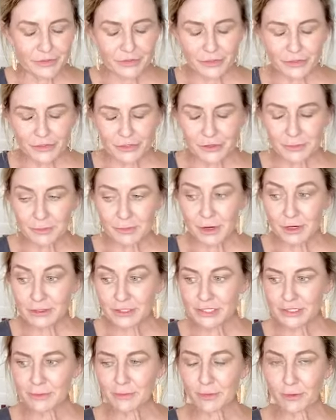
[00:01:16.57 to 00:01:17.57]
the
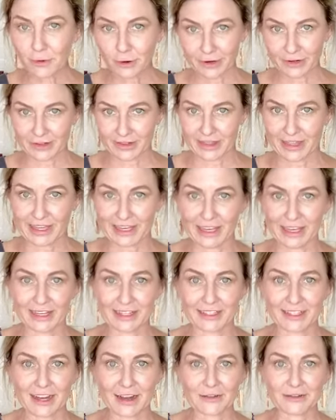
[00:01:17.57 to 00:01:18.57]
most important thing
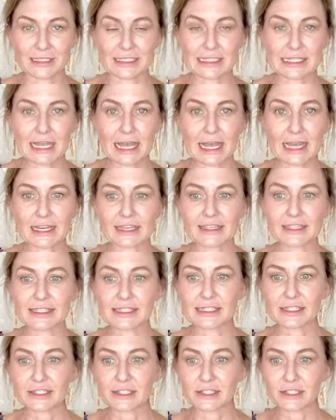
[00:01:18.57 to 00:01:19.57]
I would say is
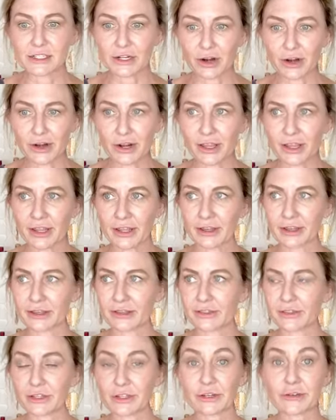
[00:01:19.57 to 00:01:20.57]
starting,
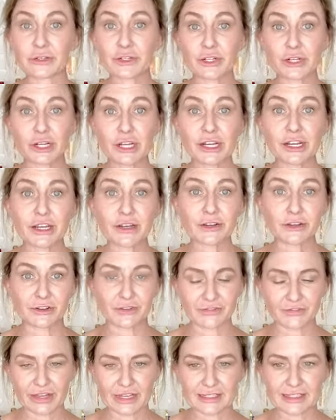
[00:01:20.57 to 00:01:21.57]
treating your
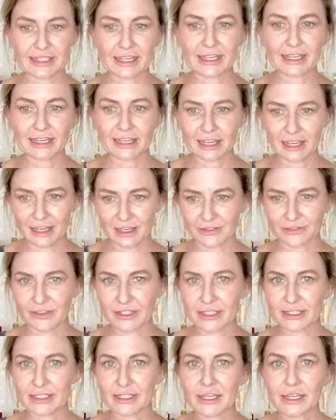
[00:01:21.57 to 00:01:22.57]
face like a
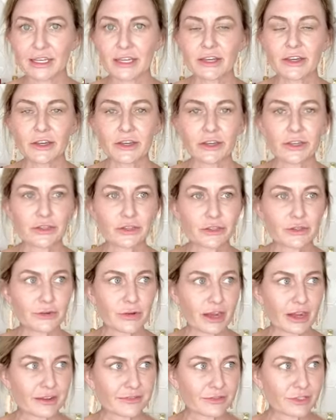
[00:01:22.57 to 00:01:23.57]
canvas. And you
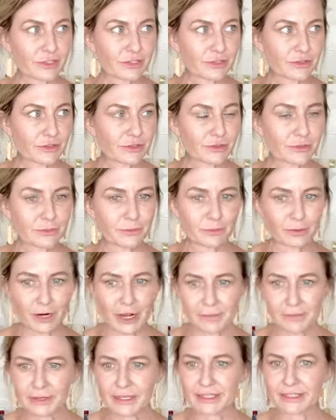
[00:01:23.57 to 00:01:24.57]
have to
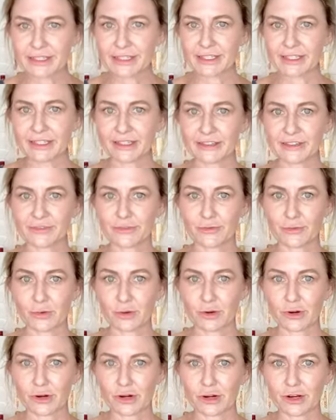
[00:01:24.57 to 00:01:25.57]
prep it
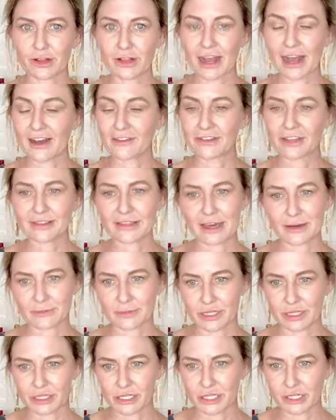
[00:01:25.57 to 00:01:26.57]
for having that
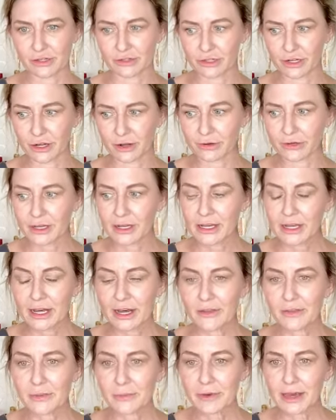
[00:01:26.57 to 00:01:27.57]
beachy glow.
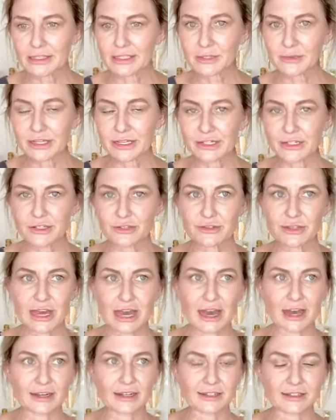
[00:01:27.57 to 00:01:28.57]
And the best way to do
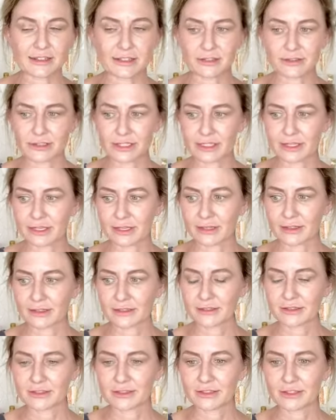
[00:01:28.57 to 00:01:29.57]
that is using
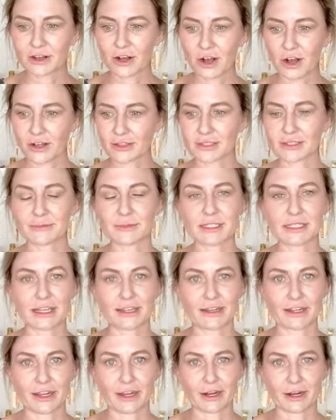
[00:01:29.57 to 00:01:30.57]
awesome
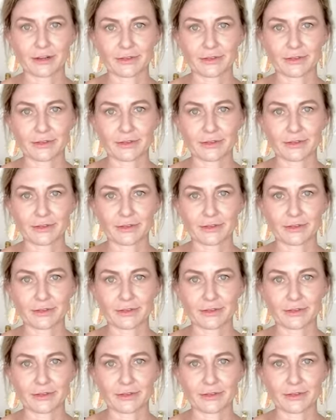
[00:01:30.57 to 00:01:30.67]
skincare.